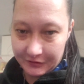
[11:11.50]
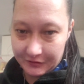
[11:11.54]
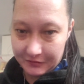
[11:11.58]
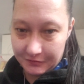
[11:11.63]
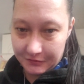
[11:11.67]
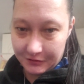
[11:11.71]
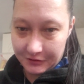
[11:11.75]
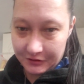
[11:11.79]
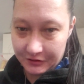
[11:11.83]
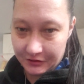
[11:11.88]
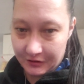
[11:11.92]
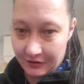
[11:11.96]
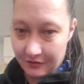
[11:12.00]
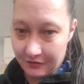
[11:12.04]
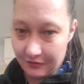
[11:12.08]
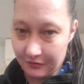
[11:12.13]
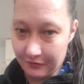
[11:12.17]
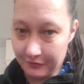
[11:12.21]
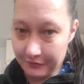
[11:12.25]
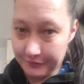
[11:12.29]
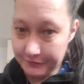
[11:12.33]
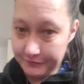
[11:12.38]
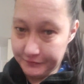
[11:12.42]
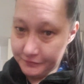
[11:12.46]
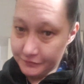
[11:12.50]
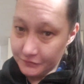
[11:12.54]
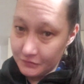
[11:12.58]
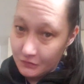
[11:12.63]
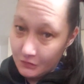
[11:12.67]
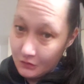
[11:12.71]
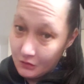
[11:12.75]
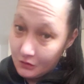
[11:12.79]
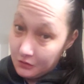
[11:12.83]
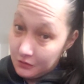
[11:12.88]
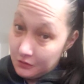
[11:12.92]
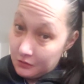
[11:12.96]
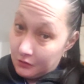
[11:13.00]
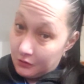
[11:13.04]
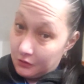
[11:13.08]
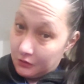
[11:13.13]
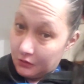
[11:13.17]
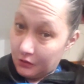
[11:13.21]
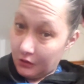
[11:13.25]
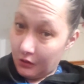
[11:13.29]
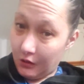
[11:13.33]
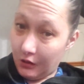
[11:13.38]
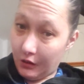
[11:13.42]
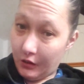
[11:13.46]
on my channel.
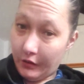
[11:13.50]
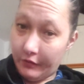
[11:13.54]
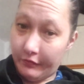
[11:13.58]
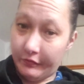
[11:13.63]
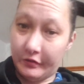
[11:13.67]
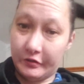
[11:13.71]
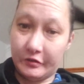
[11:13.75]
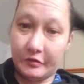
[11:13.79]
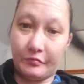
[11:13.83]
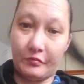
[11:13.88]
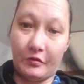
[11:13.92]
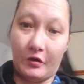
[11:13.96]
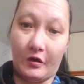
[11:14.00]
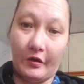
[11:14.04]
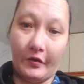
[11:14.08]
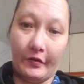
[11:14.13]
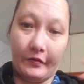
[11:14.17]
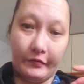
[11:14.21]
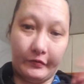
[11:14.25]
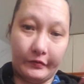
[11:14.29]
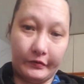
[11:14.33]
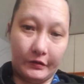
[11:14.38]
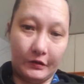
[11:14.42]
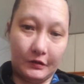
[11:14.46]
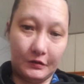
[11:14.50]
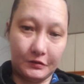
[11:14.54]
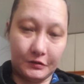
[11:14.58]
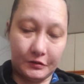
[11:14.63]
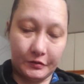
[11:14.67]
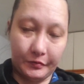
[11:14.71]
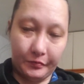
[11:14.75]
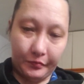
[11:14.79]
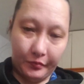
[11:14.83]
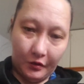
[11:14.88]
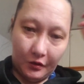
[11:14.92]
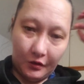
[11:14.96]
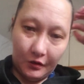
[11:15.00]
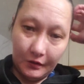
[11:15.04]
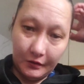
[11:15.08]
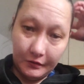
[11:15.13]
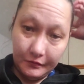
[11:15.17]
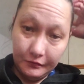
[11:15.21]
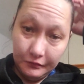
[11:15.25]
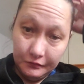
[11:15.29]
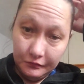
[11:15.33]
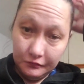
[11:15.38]
Uh, veggie broth with the Instant Pot.